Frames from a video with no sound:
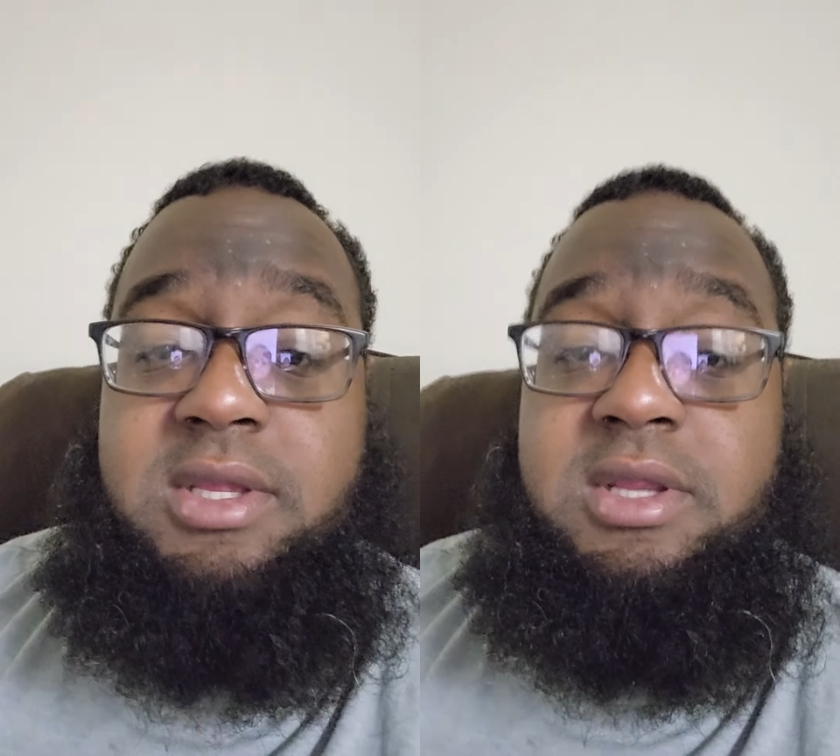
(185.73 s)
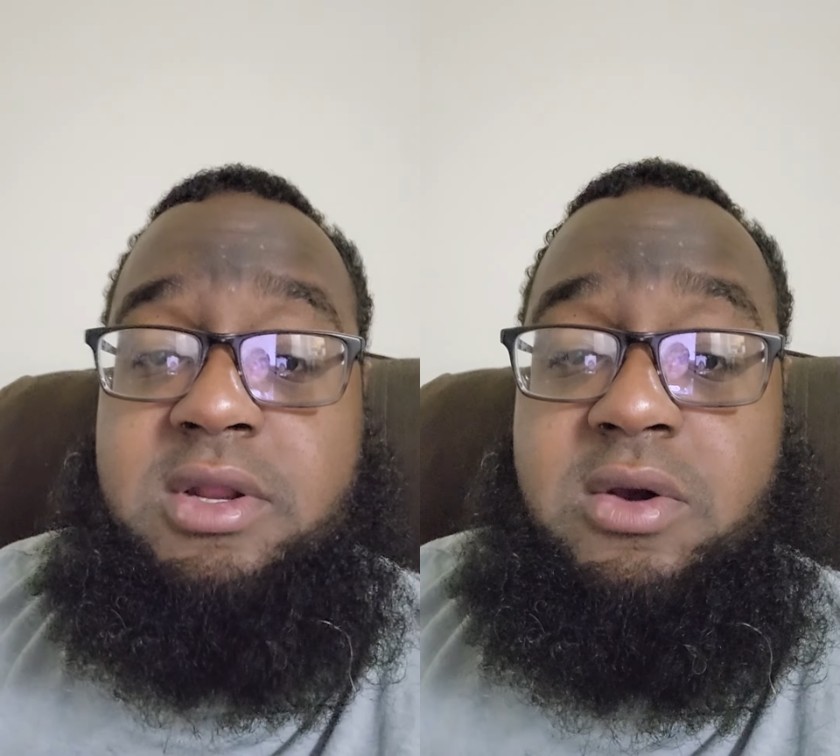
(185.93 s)

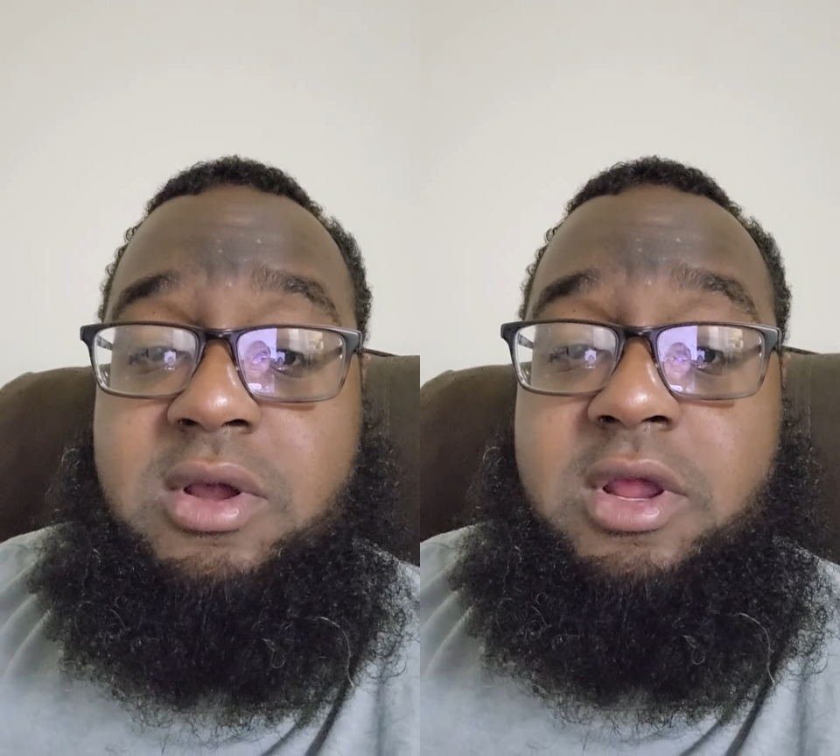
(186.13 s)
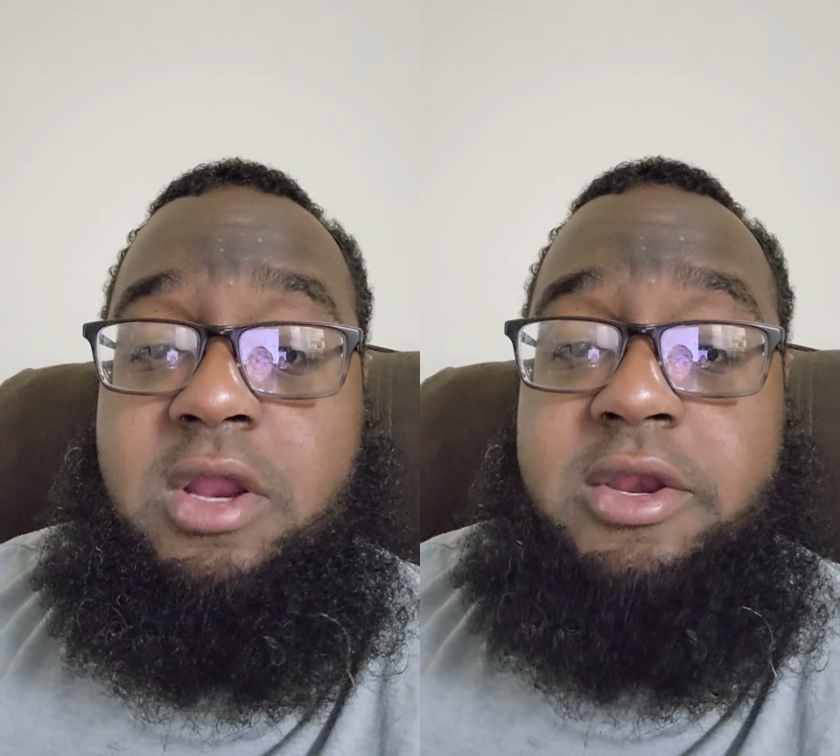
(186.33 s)

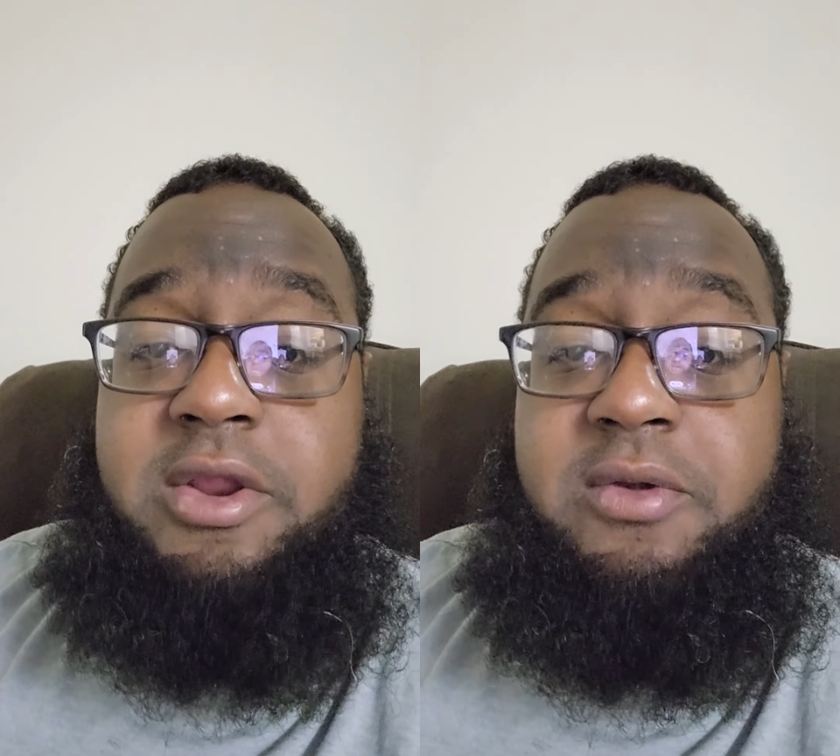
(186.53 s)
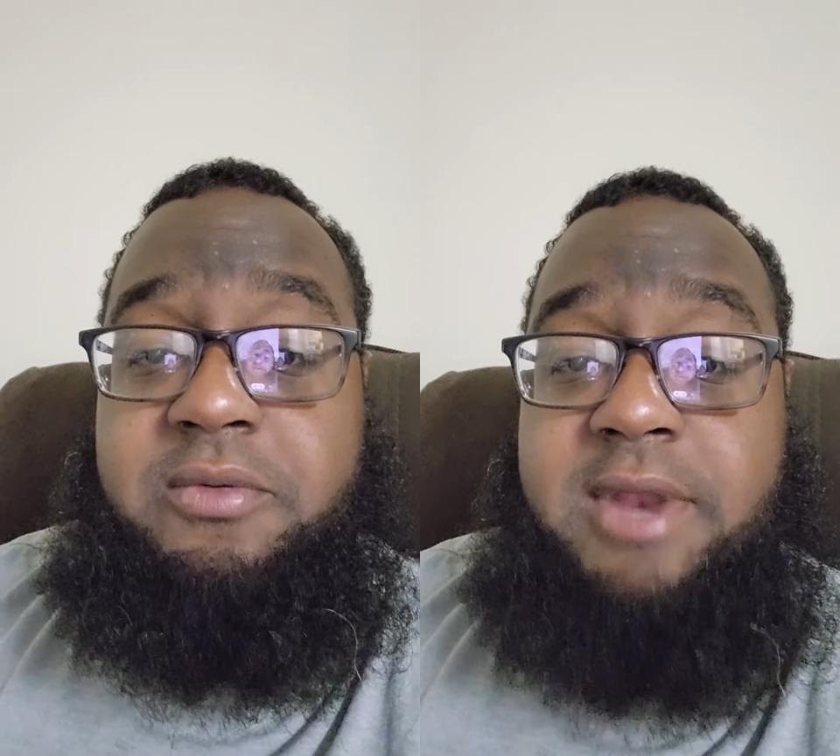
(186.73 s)
or
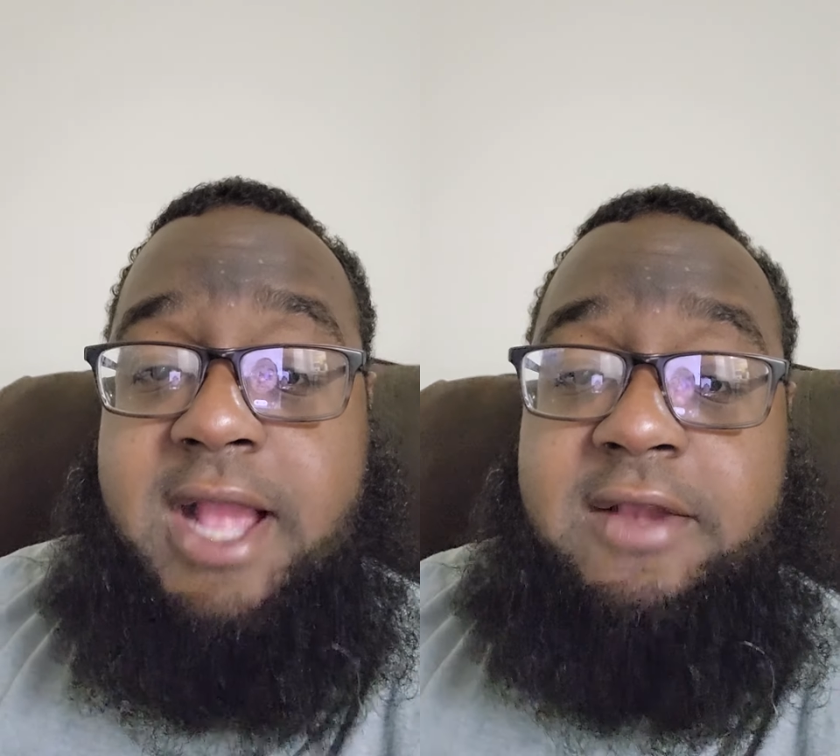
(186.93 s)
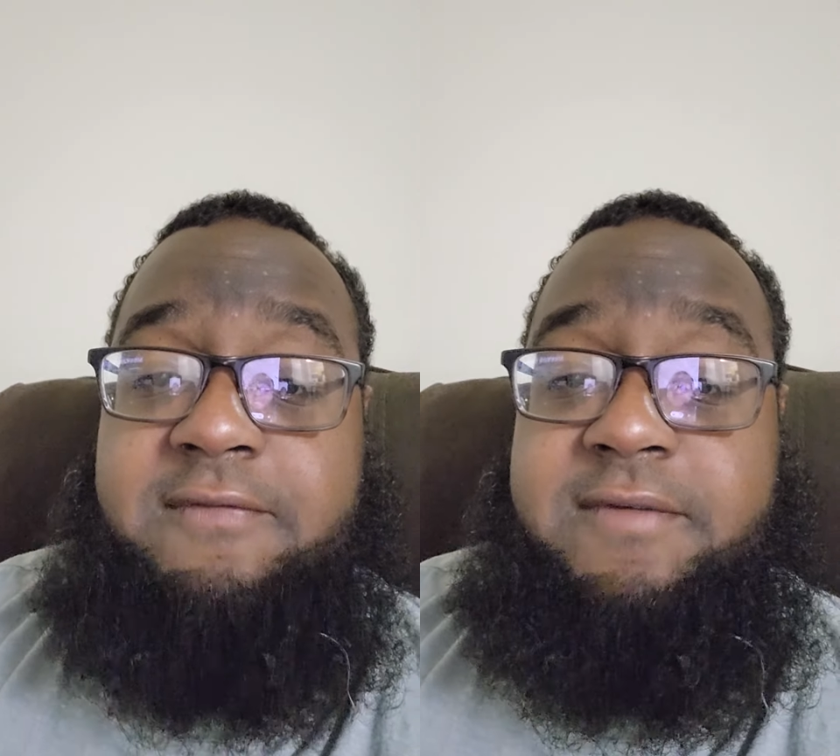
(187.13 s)
don't
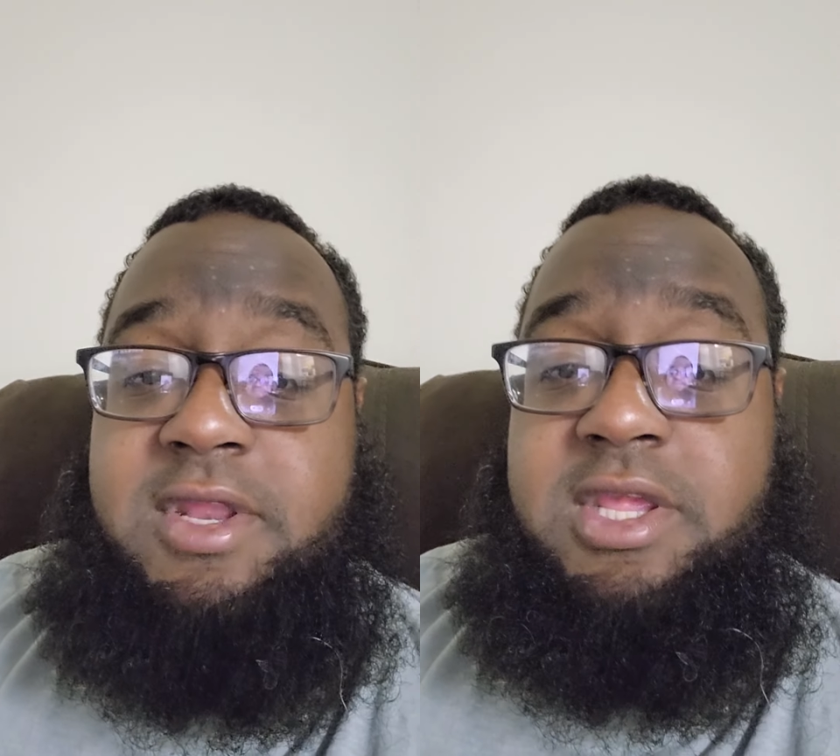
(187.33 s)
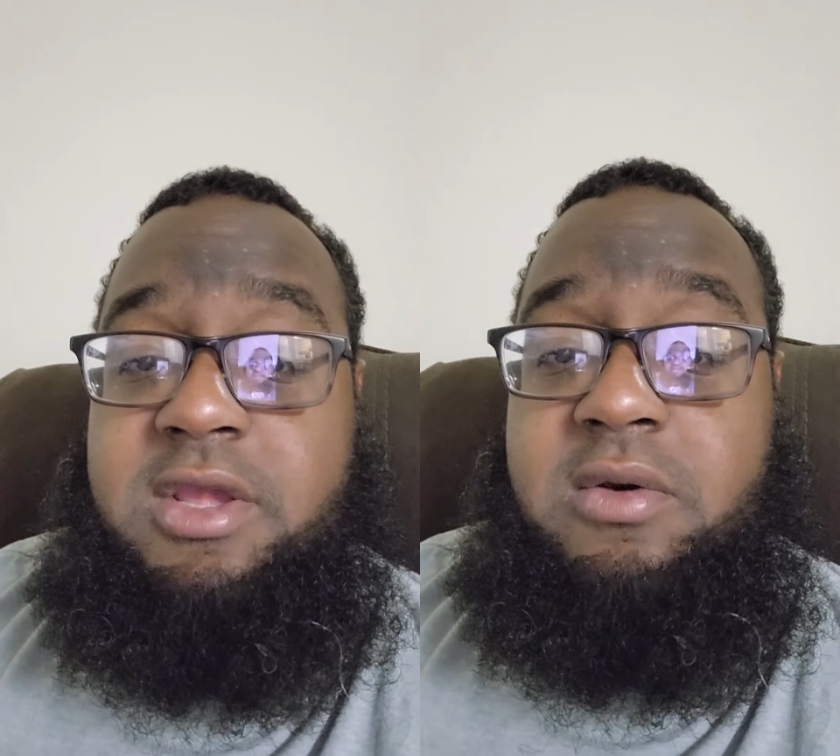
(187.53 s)
like a
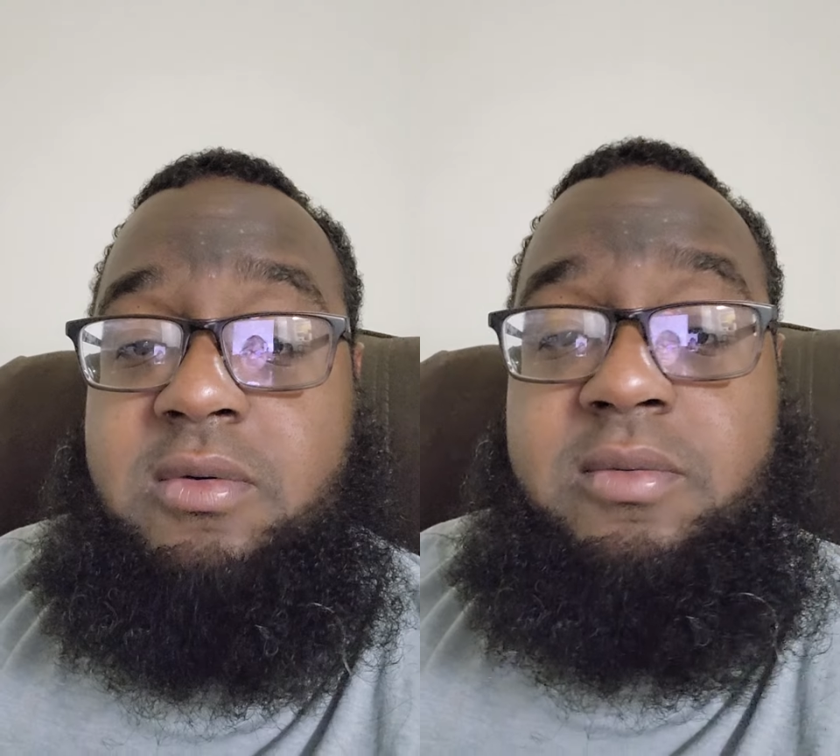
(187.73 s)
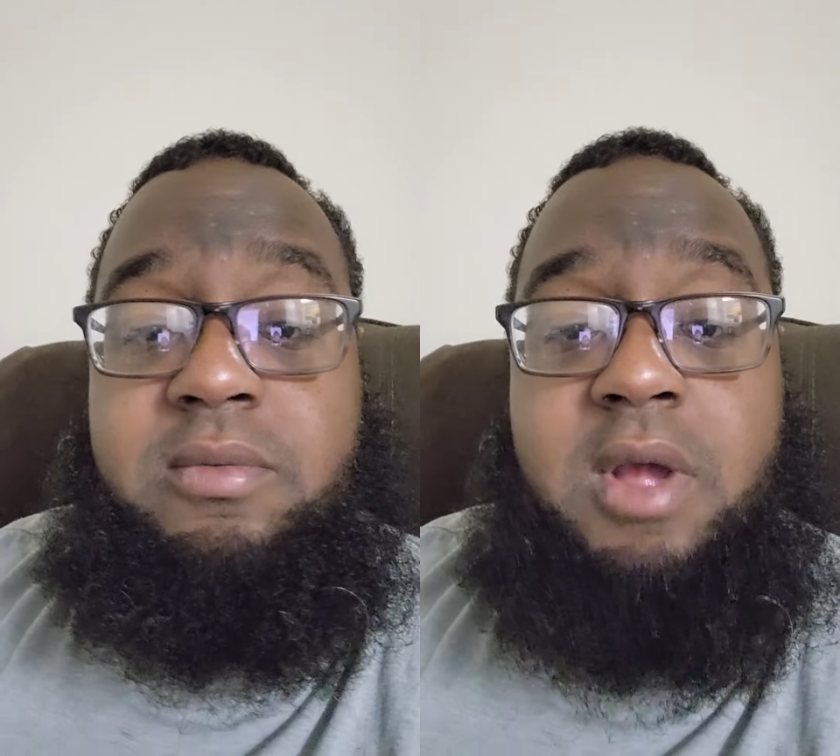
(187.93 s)
video,